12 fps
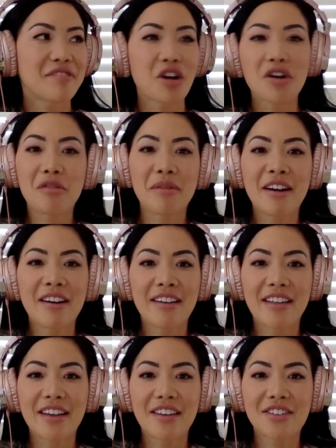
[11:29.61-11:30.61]
curl my
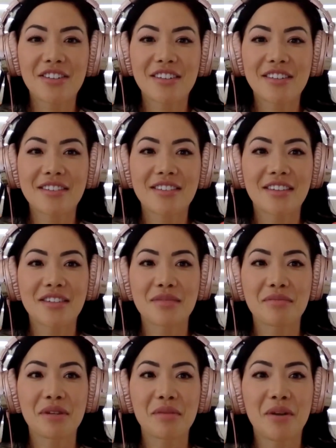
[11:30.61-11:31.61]
eyelashes,
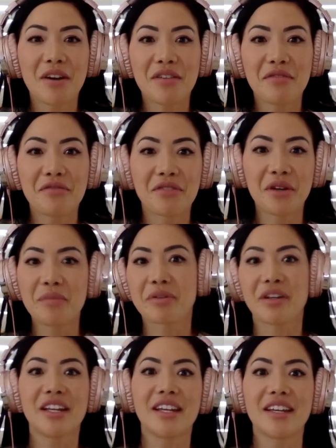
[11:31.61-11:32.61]
because we want to feel
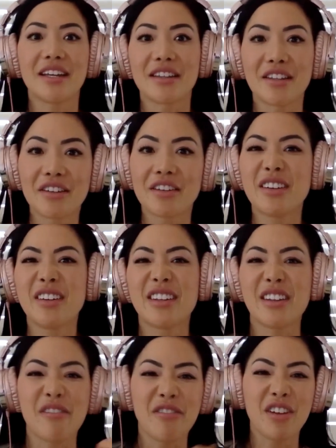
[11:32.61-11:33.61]
pretty and look
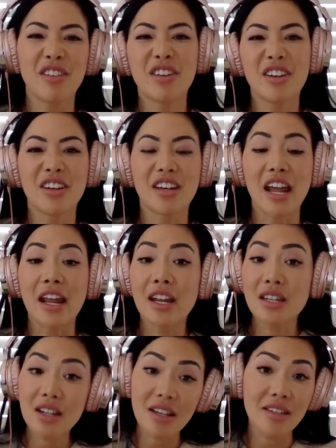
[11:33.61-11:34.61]
good and feel good. And
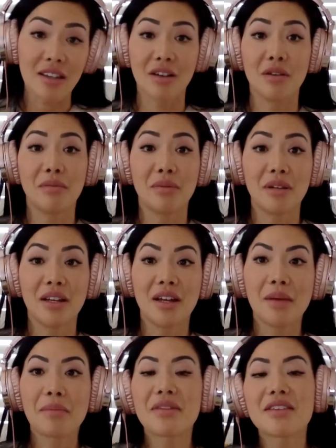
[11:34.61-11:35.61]
it does help.
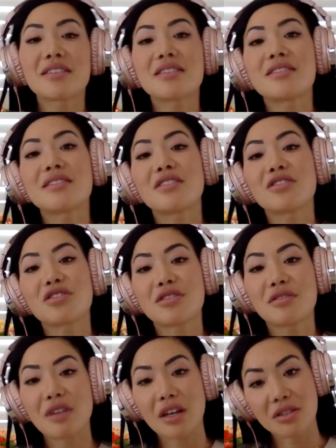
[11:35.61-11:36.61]
But this is still just
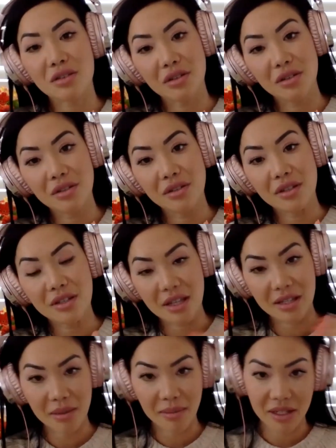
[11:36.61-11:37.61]
a vessel. This
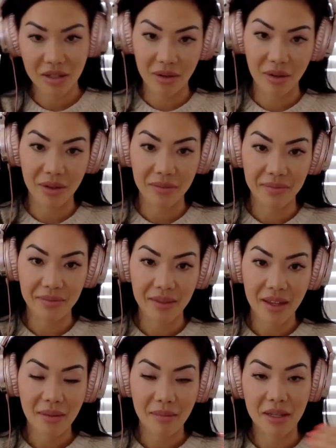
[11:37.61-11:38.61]
isn't my soul.
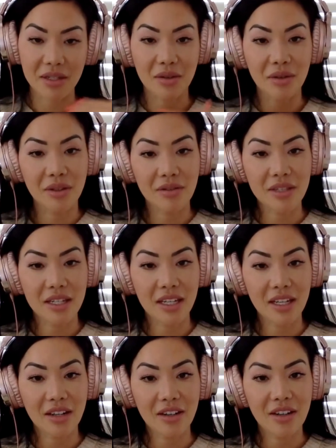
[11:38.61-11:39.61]
My soul lives in
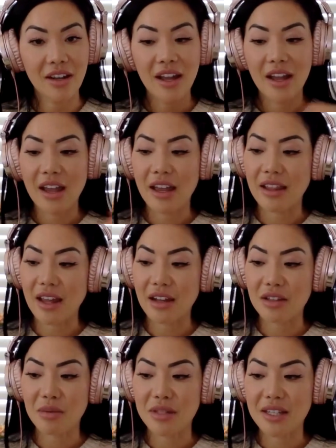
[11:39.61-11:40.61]
here, and that
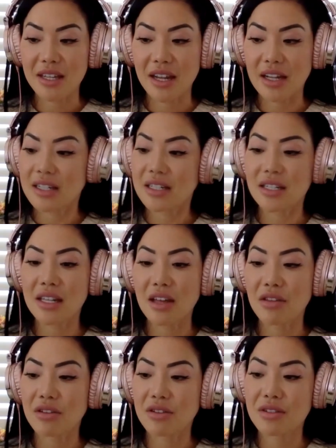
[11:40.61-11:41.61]
is what's connected to the
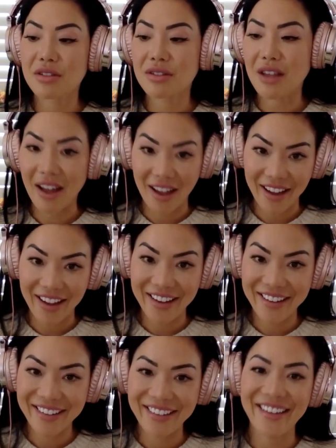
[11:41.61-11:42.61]
other
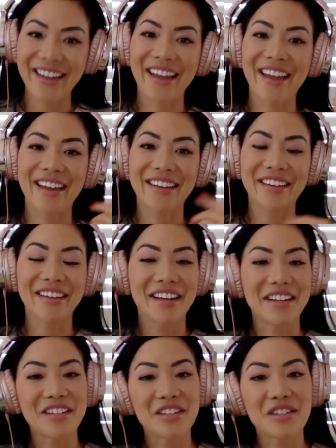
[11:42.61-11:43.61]
side and
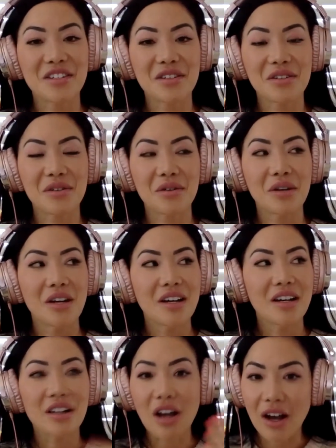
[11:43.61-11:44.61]
connected to
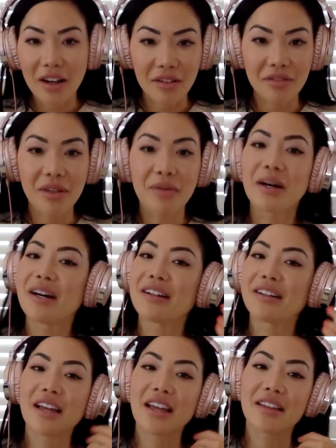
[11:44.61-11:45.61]
God, if you
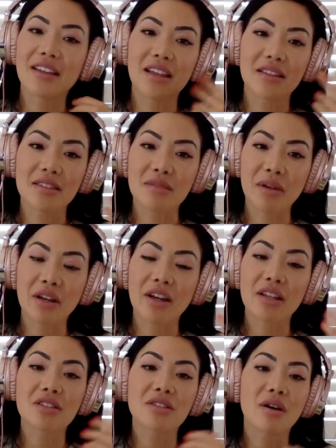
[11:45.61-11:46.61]
will, and
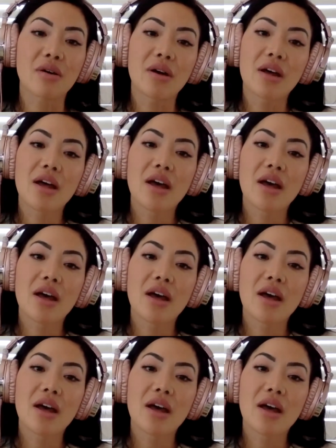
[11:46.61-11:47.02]
spirit. So